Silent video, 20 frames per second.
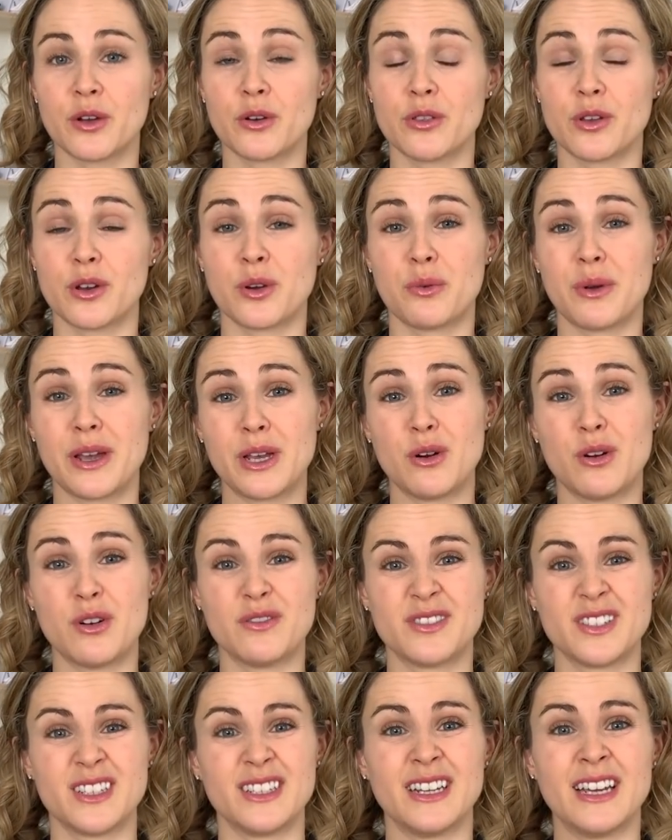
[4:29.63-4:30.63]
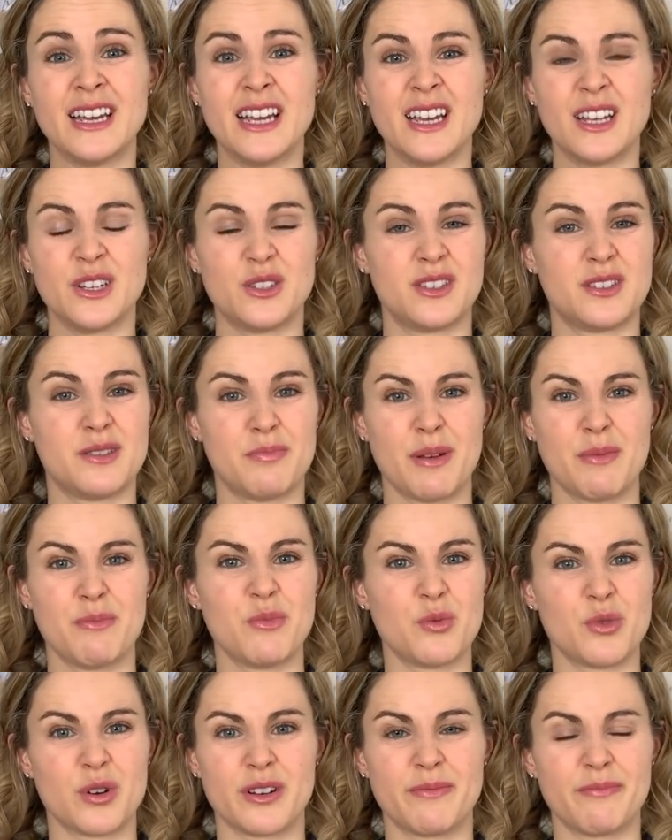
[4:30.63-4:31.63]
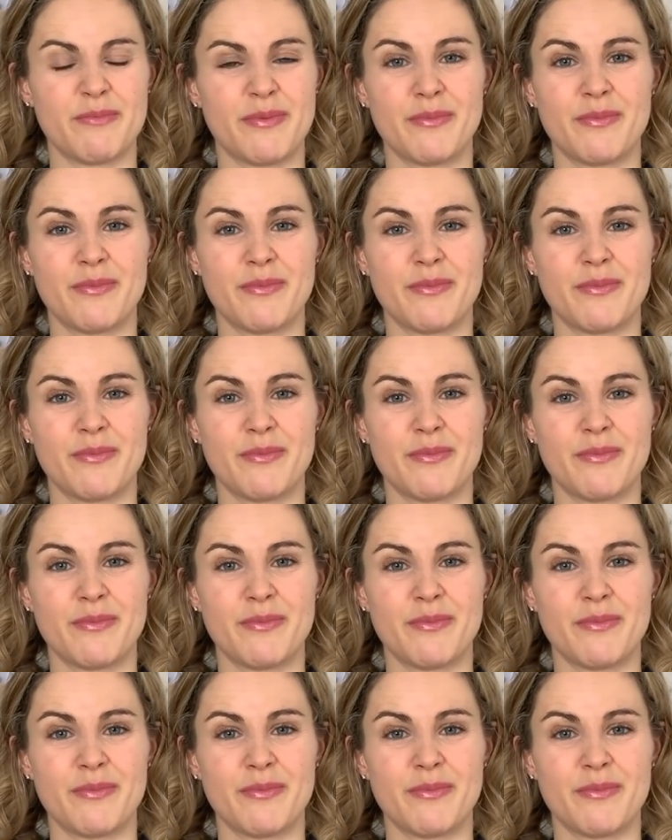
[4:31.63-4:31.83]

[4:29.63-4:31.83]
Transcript: they're quite often just a bit more